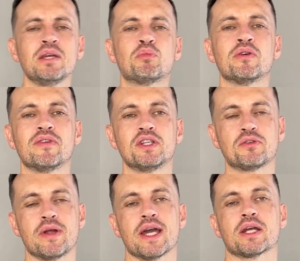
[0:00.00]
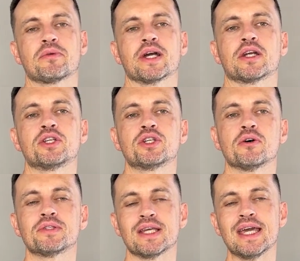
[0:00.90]
a proven track record
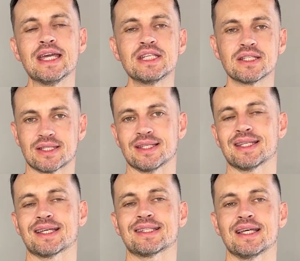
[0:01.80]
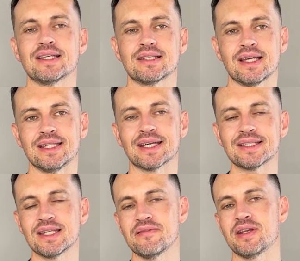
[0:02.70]
shows agents' success and
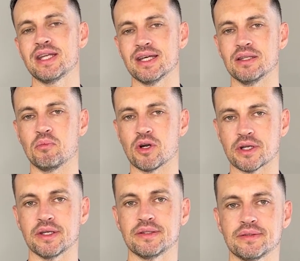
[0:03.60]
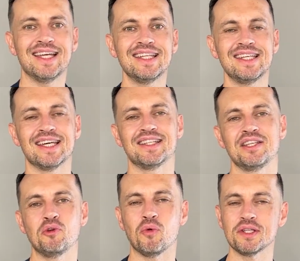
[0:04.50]
activity in the market. At the
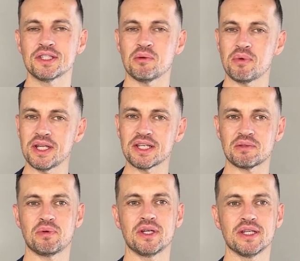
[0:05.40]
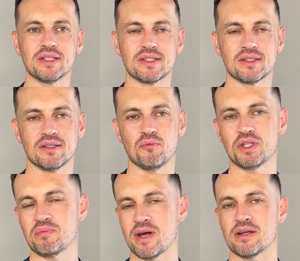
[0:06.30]
end, you want somebody experienced,
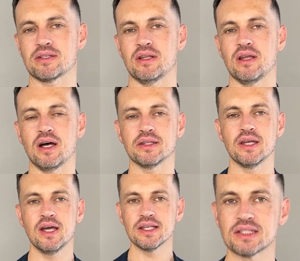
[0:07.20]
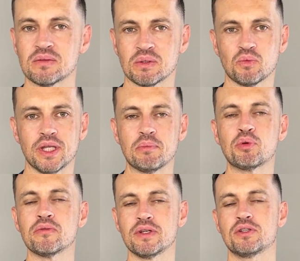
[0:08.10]
which matters a lot, someone with a
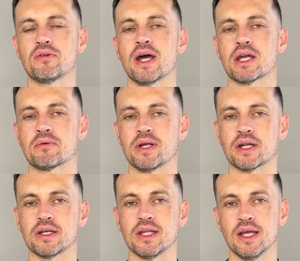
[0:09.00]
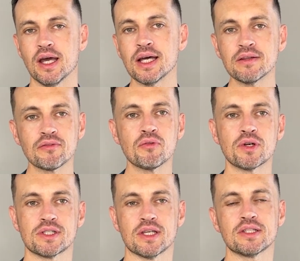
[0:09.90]
proven track record, and of
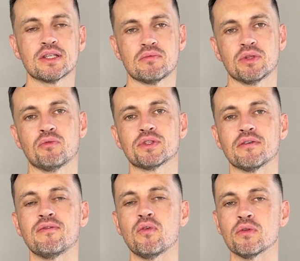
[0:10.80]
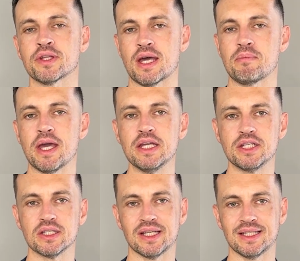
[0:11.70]
course, someone who's a full-time
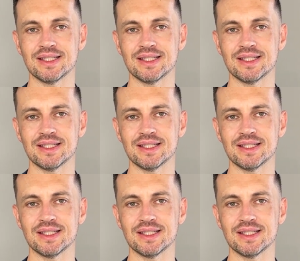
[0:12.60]
agent and